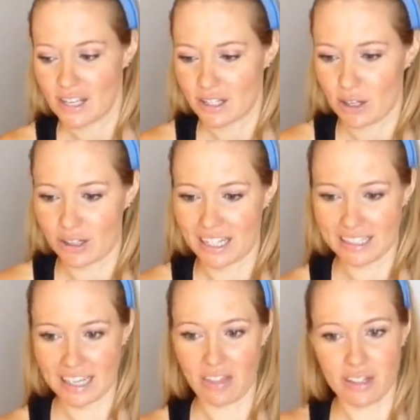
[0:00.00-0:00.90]
So
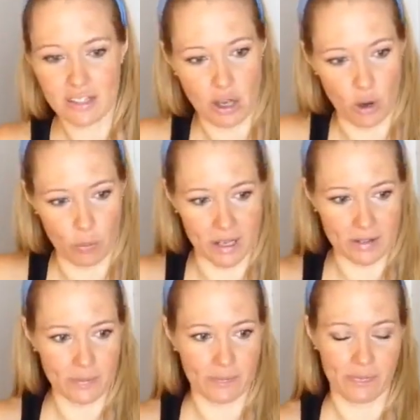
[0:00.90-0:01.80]
let's get this open.
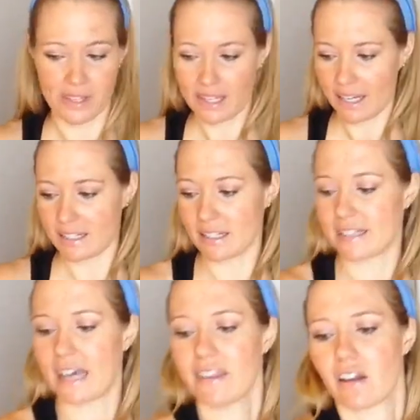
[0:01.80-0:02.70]
Is it
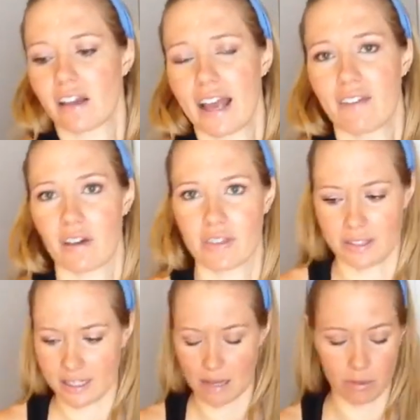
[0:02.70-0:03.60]
sad that all I have on this
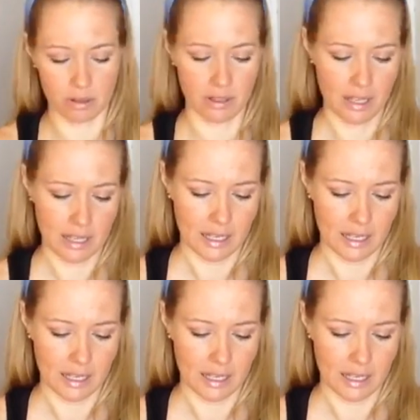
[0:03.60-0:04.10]
table